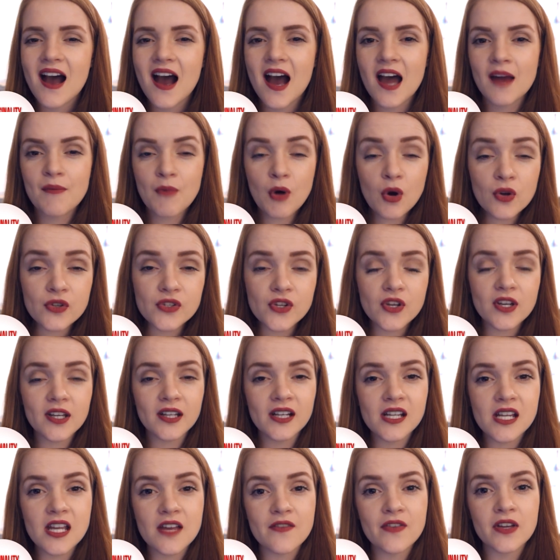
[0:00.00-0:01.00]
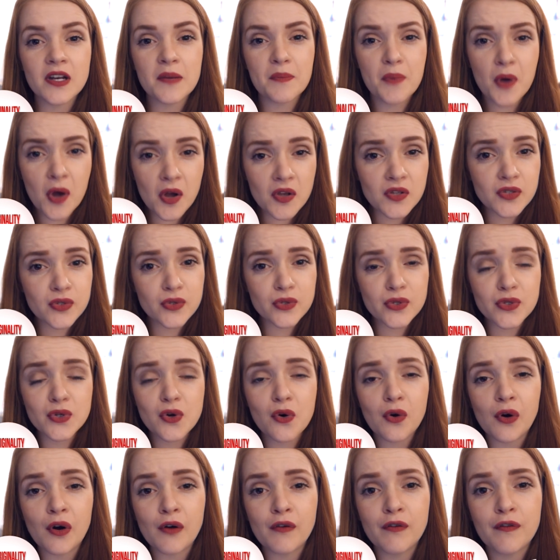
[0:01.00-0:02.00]
I'm also gonna give it a personal
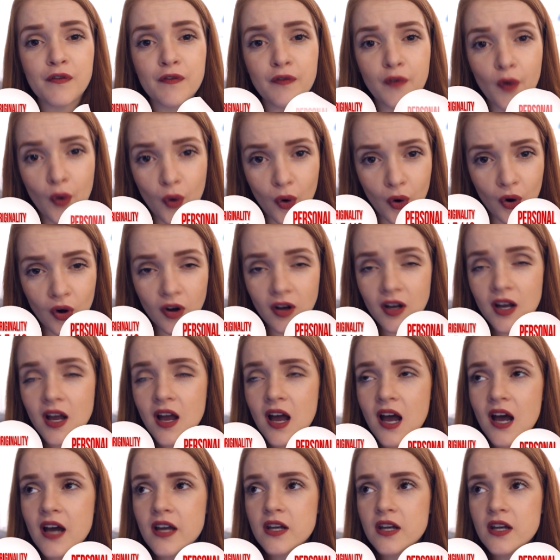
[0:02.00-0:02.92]
score of 4.